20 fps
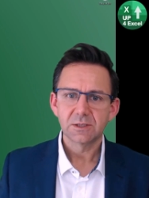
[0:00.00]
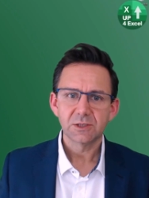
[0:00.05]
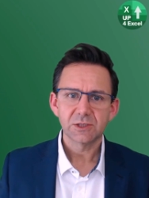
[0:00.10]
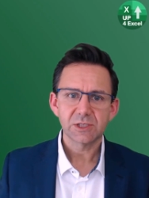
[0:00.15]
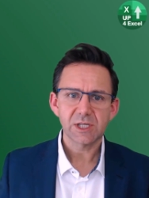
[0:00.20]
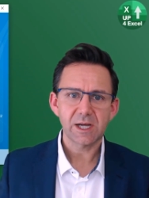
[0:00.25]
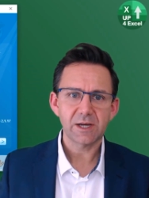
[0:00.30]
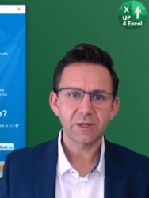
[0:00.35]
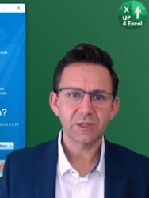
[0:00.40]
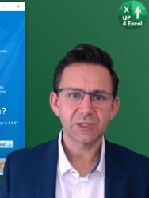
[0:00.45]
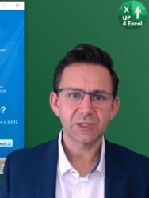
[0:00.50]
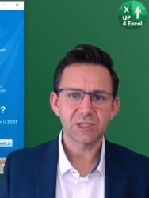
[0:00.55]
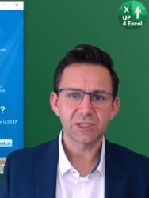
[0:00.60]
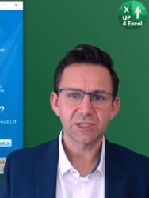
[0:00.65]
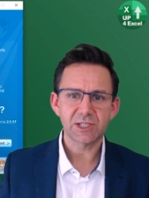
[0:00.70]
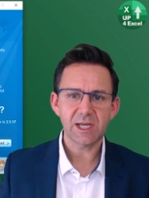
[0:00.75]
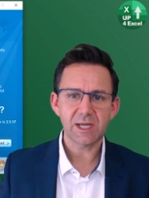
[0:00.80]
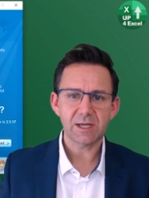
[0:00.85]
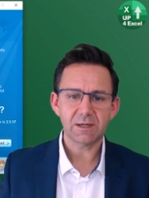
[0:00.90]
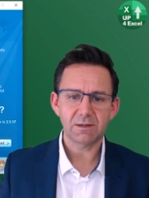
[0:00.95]
So this is
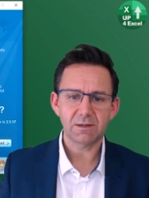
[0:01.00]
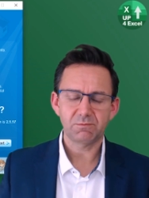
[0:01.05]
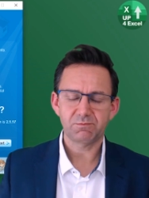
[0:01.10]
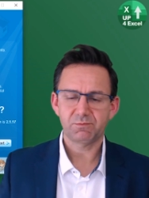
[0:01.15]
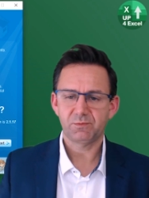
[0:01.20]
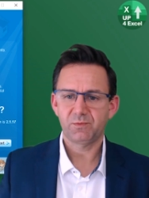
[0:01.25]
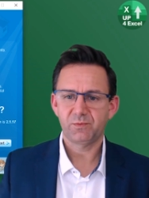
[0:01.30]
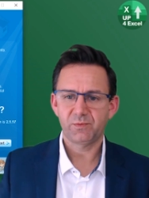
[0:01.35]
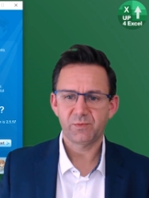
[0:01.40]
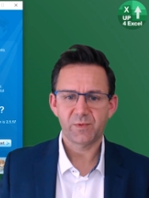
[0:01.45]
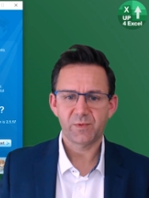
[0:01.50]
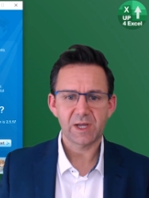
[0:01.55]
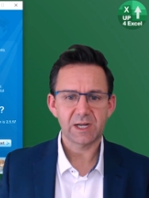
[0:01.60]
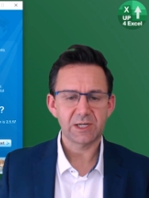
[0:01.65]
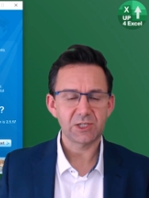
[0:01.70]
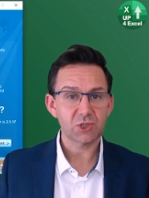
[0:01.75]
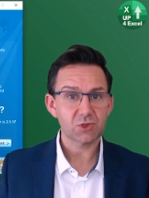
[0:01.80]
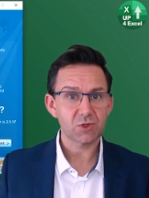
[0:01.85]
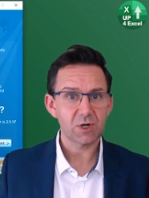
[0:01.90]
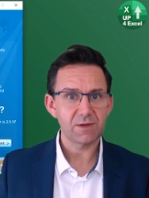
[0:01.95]
it.
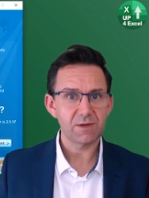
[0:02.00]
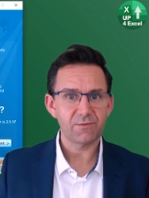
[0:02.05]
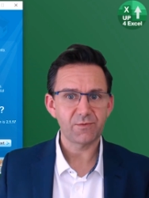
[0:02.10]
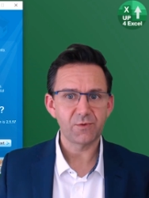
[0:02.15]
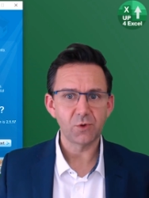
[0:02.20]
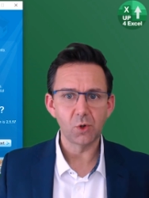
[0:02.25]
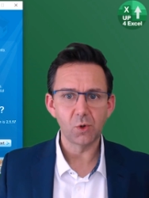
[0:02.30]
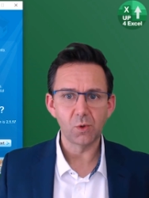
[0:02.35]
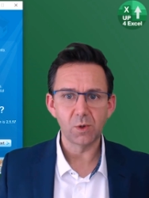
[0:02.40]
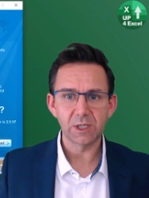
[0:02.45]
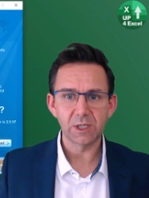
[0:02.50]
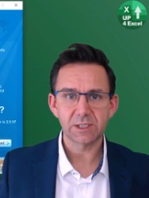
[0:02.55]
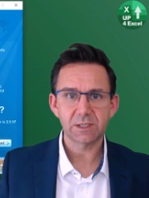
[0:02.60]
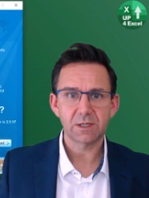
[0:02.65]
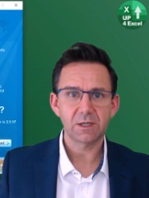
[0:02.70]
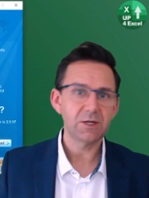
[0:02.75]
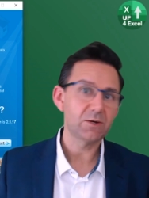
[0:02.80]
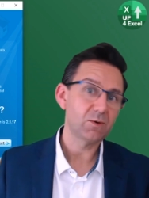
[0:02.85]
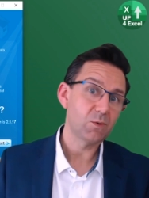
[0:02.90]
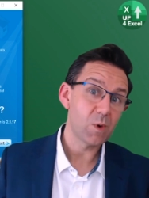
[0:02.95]
Fairly straightforward.
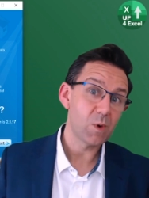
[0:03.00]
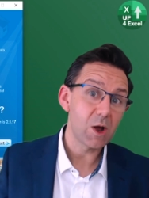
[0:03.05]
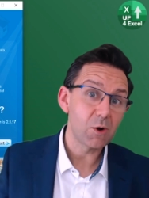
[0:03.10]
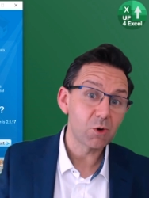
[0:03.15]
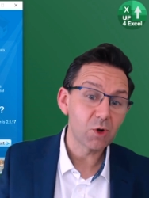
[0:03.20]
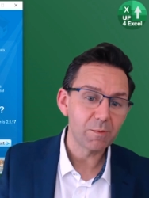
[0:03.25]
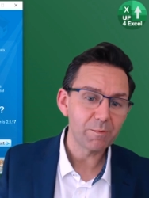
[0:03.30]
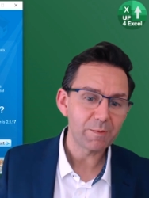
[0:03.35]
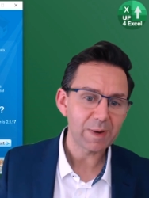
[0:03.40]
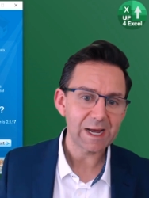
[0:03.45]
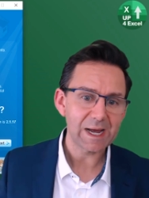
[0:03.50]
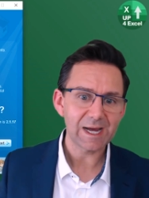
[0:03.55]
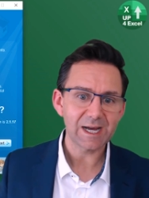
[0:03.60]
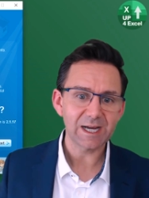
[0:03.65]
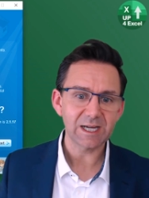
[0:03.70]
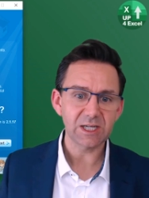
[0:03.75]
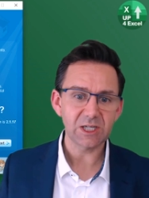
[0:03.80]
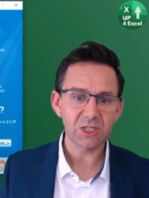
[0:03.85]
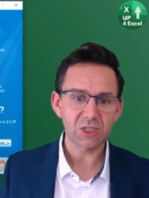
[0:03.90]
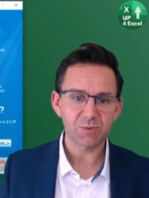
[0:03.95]
Little welcome
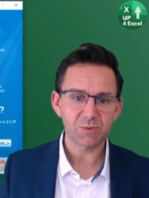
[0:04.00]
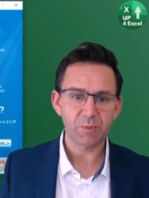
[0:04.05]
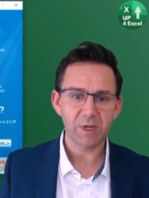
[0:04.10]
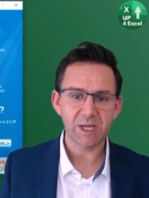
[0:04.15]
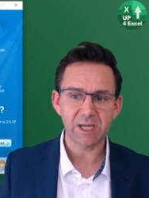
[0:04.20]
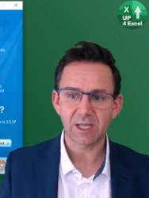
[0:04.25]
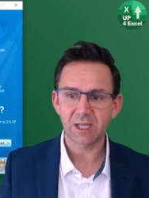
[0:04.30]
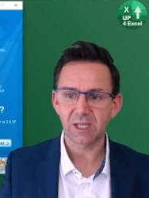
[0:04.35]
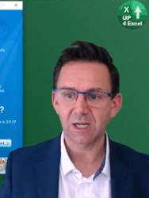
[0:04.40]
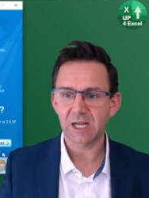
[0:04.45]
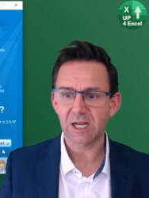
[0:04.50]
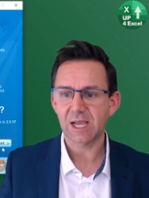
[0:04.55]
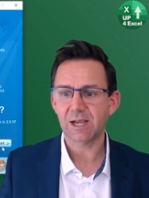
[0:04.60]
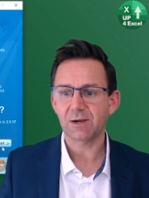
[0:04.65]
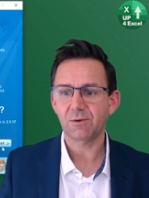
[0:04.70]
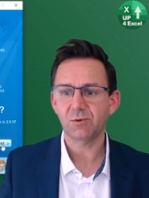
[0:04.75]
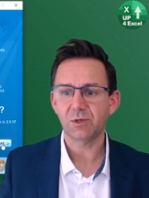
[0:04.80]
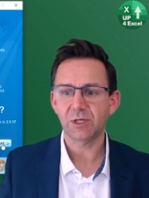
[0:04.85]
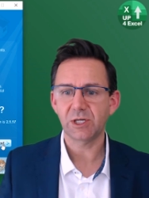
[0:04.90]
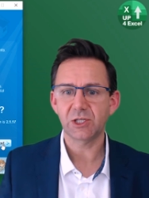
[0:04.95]
page. Pick your
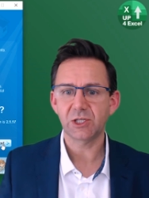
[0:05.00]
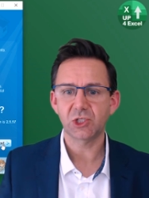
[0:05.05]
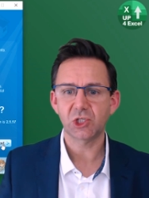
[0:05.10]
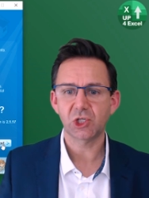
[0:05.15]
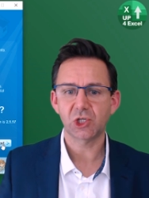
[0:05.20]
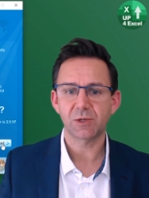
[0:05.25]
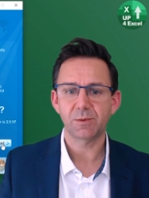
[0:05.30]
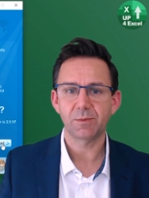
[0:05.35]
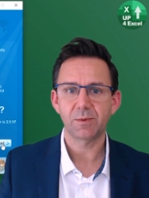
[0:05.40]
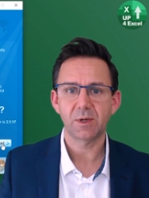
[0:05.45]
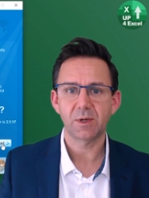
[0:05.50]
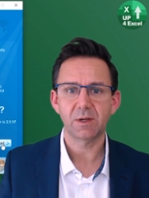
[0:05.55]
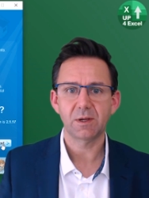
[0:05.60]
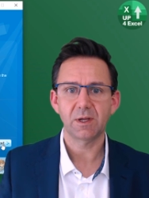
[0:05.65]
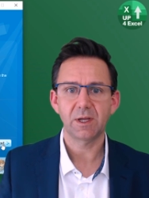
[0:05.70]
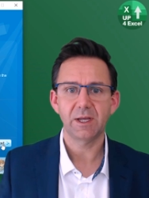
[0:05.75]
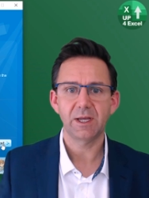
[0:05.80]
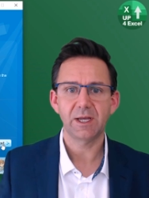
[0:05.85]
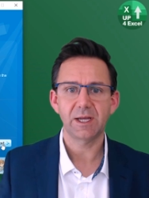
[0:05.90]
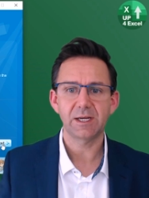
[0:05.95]
language.
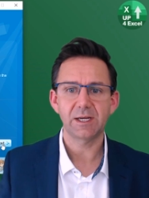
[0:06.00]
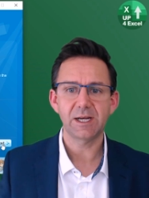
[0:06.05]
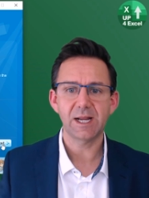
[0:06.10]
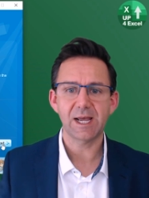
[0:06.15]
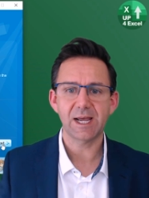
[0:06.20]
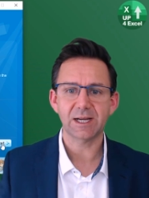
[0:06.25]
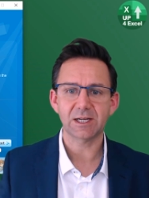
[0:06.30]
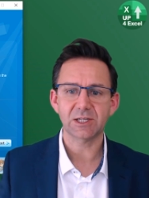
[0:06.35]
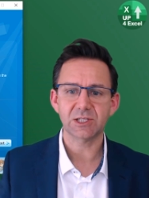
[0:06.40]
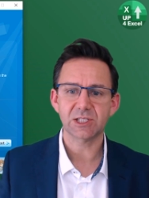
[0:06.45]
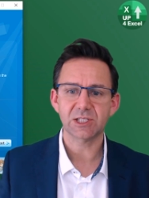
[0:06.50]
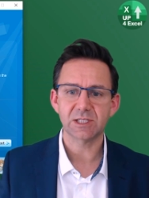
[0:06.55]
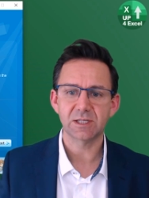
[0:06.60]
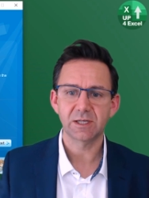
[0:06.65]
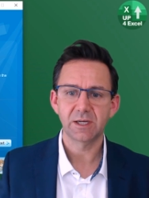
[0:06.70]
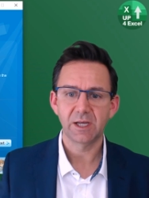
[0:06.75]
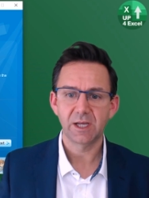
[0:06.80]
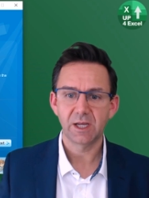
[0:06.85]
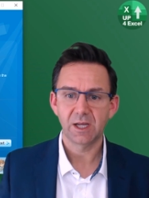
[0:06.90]
Hit next.